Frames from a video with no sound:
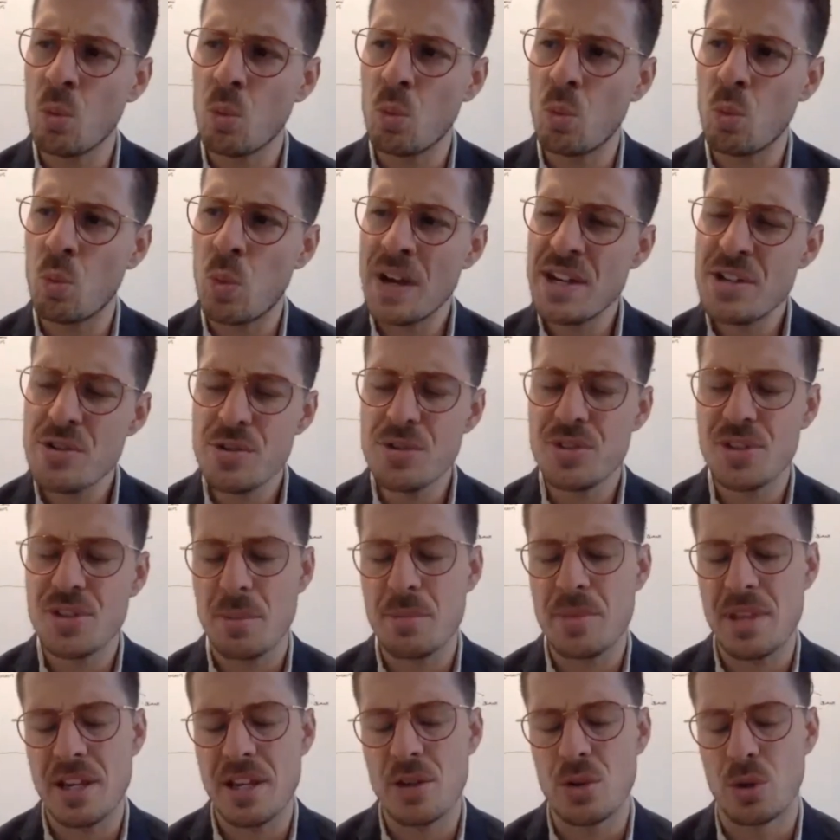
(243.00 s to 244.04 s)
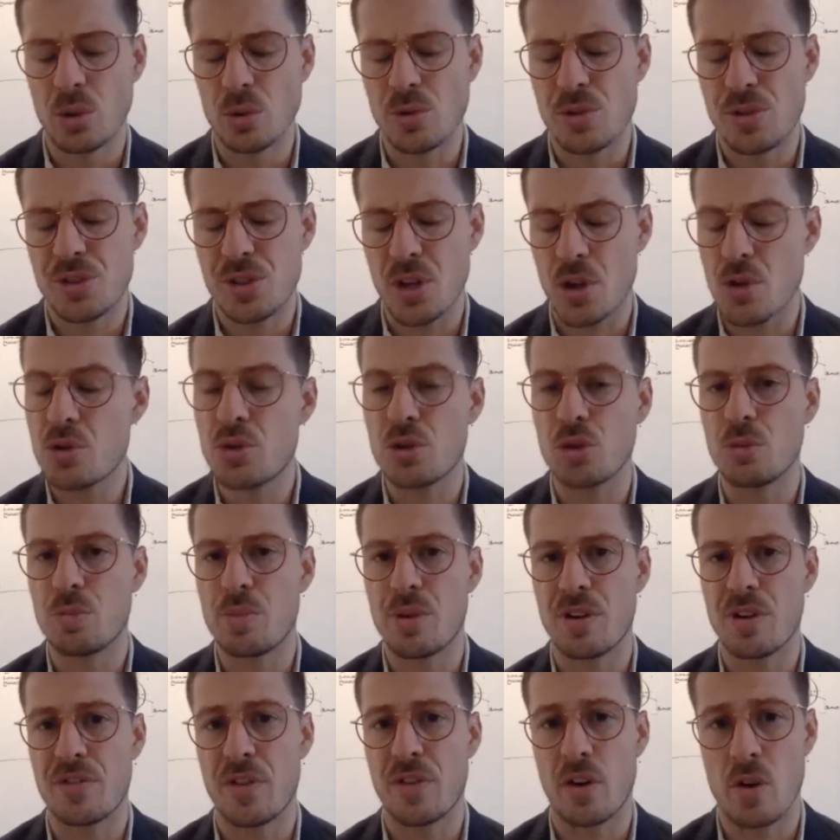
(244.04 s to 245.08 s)
We do something called social
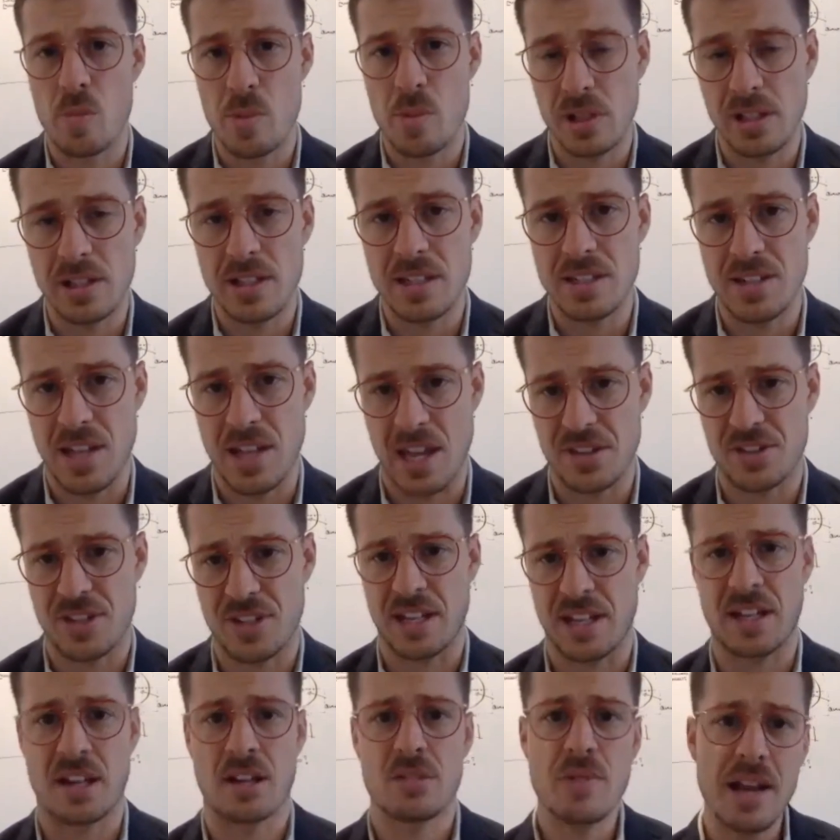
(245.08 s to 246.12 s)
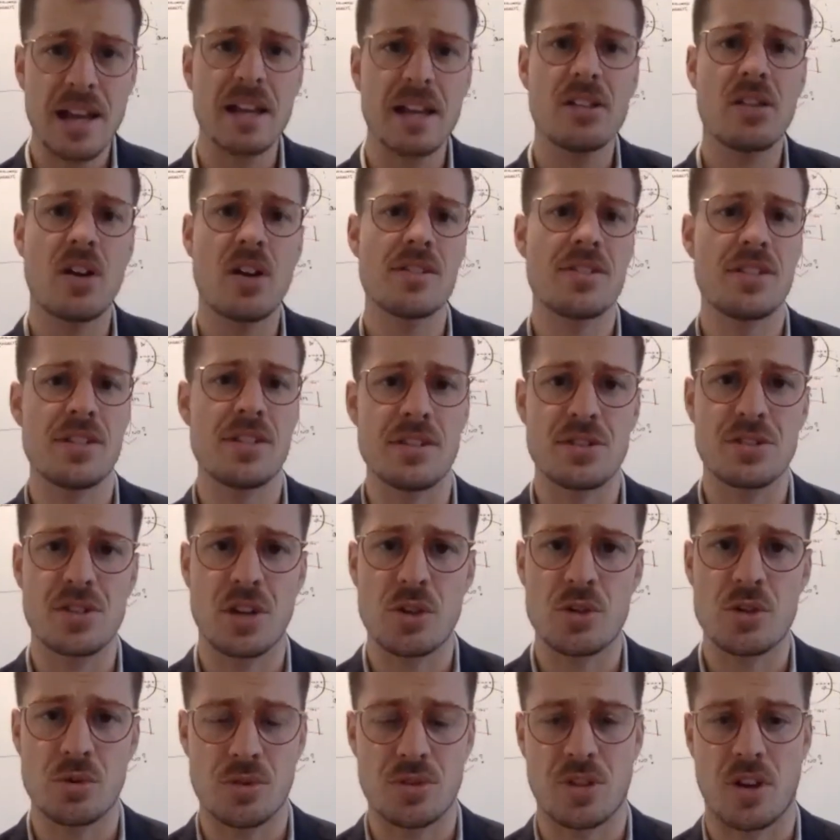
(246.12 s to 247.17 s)
preferability testing, and I recognize in the
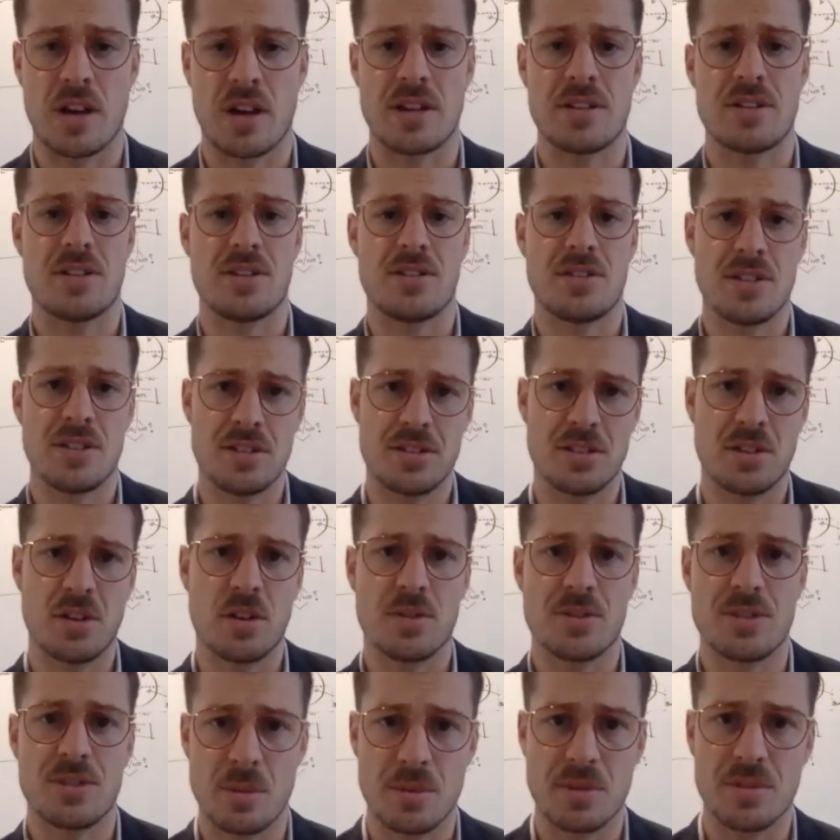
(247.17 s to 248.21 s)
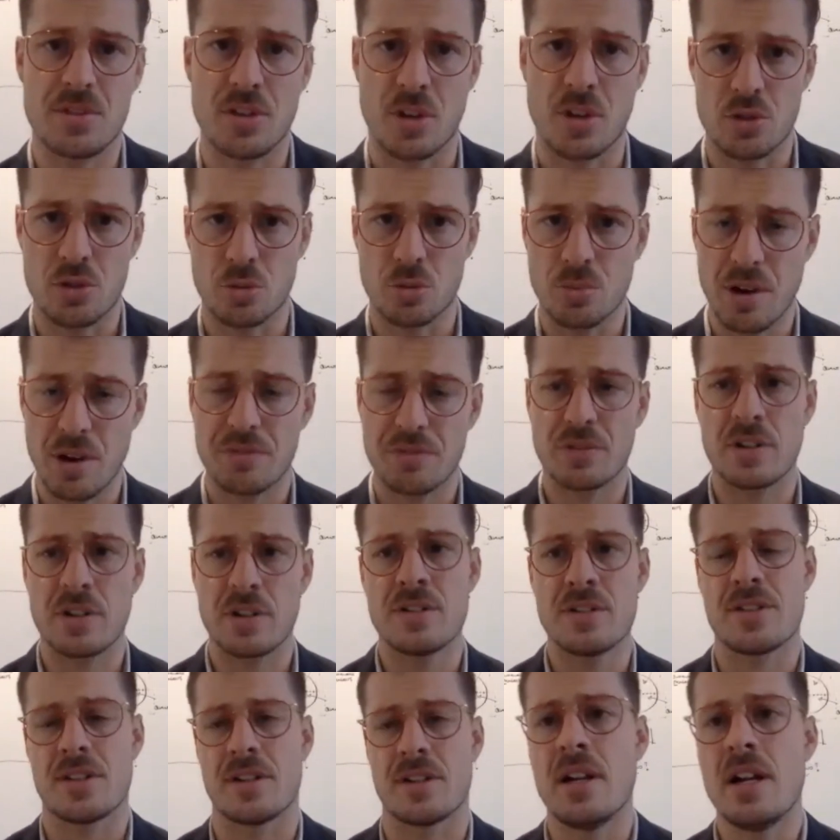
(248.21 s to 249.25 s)
social sciences there's a concept of social
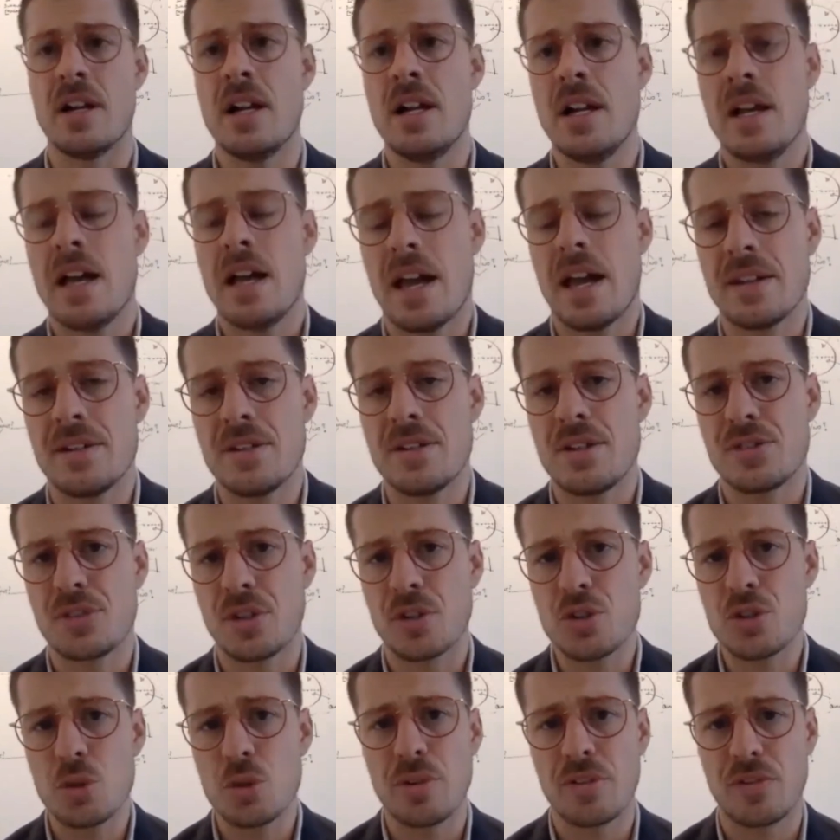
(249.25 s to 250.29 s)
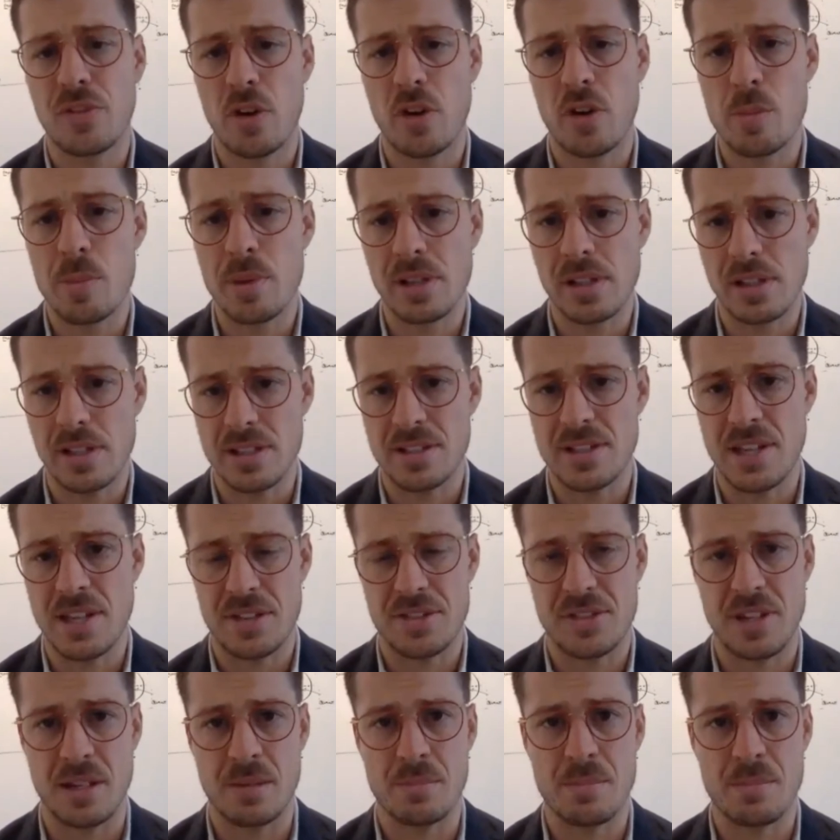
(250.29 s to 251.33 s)
preference, and social preferability
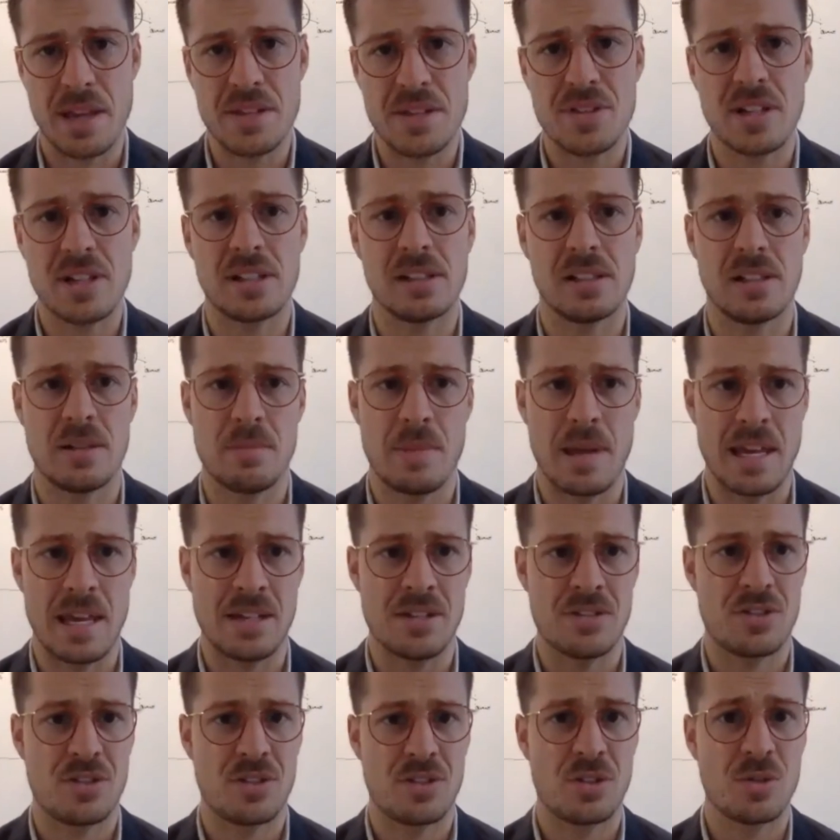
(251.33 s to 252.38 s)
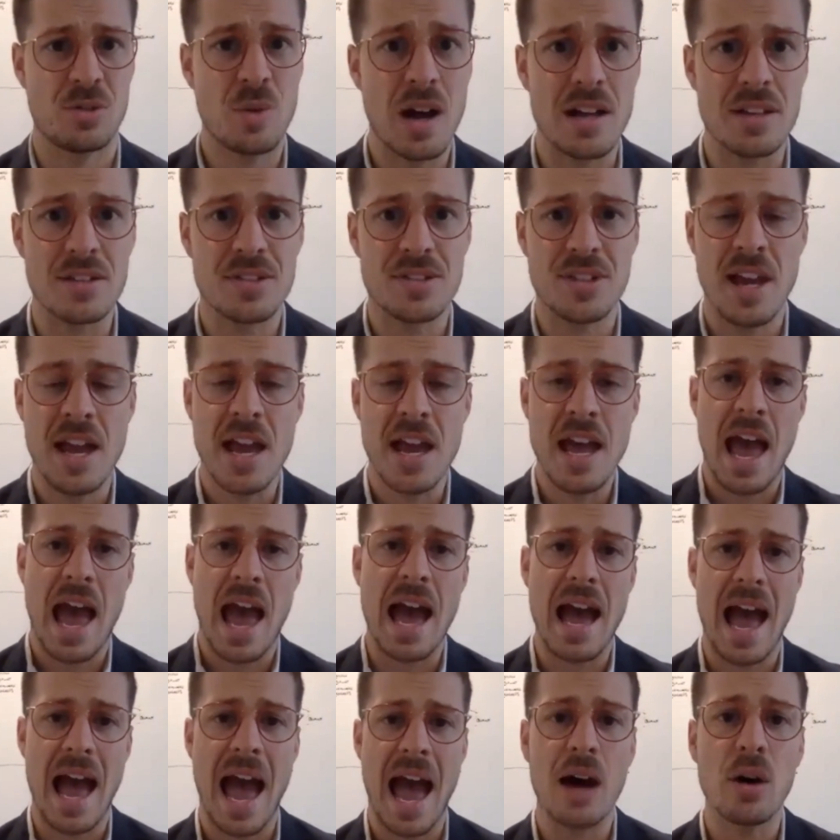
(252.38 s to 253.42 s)
testing basically means to us,
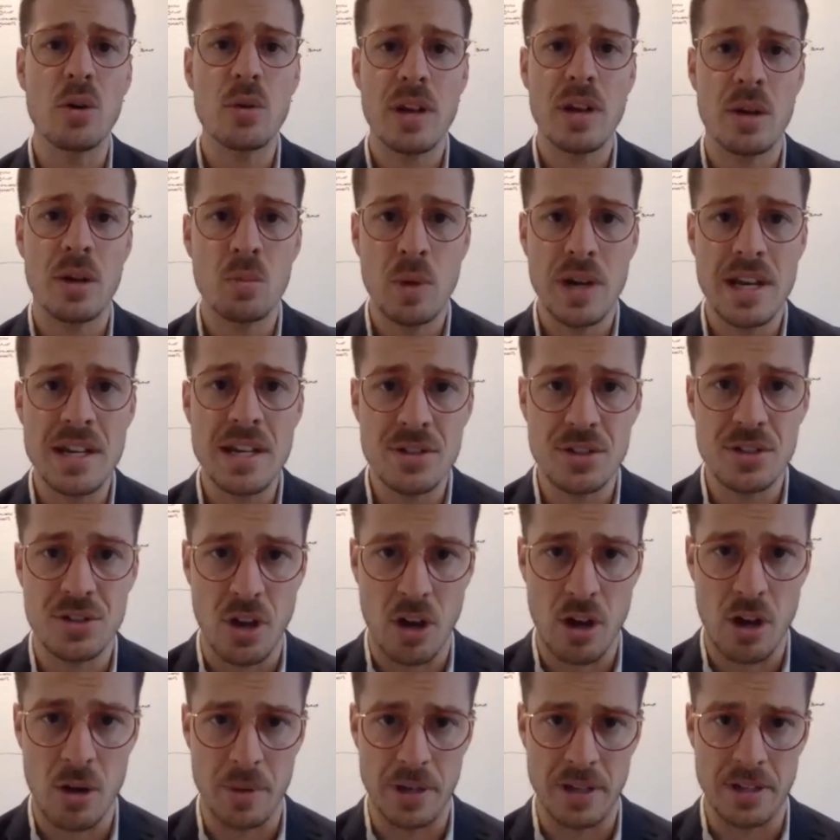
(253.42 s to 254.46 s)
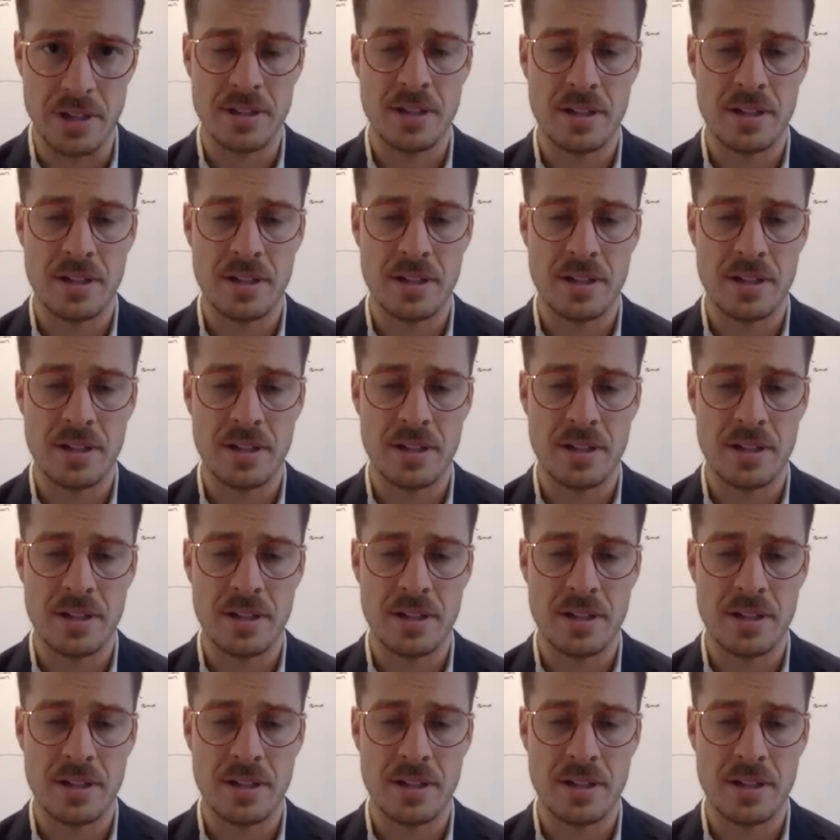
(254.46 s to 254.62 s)
how can we determine